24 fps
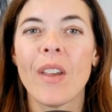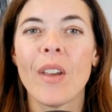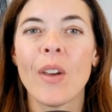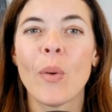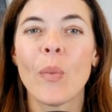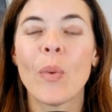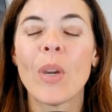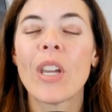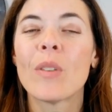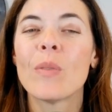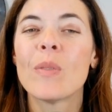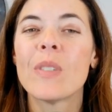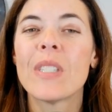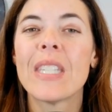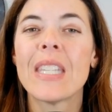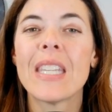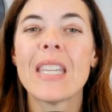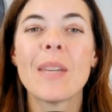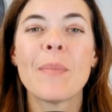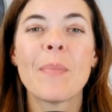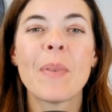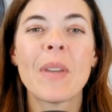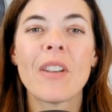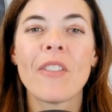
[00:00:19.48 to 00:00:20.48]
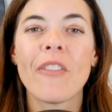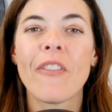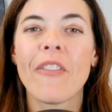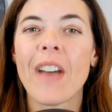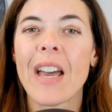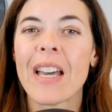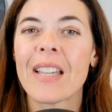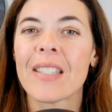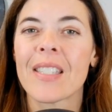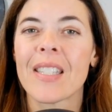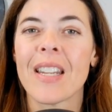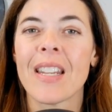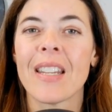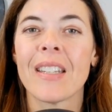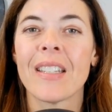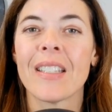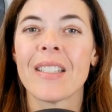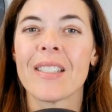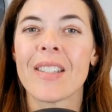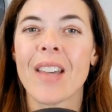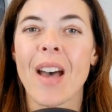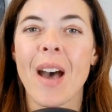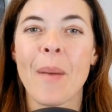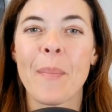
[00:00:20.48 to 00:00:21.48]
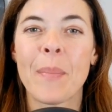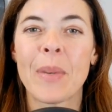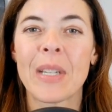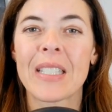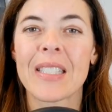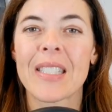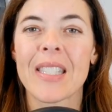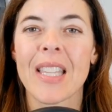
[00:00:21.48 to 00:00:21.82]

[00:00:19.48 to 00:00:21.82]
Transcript: We go deep into fascinating topics